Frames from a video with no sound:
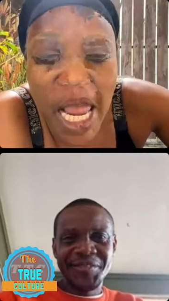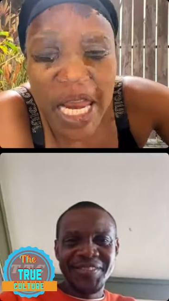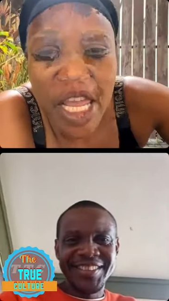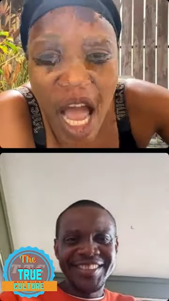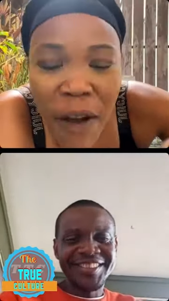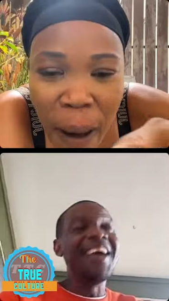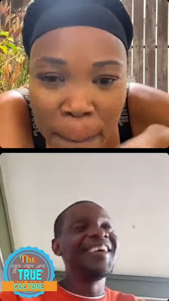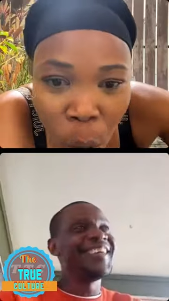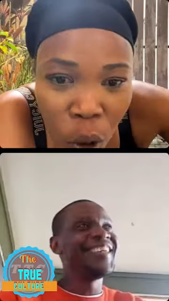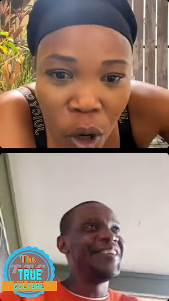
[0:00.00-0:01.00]
Speaker 1: You have a
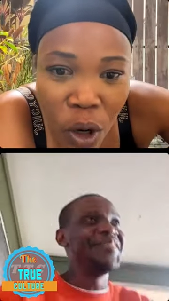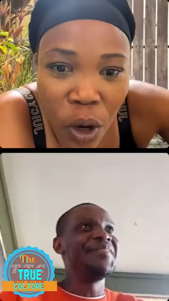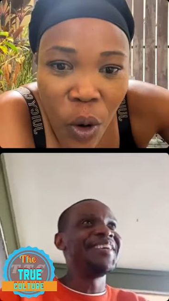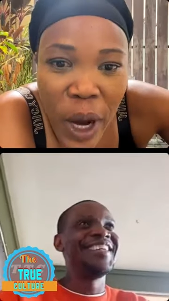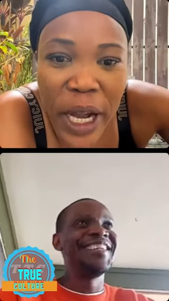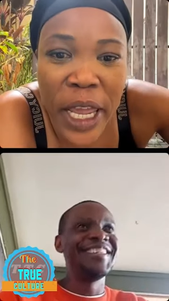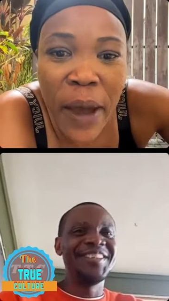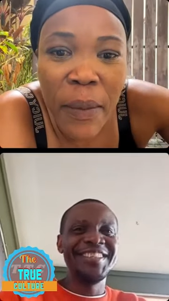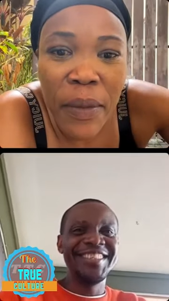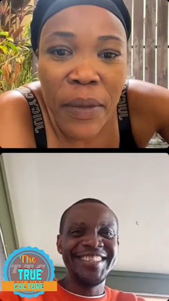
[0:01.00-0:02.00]
book. We
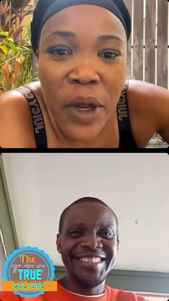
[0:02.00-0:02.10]
name The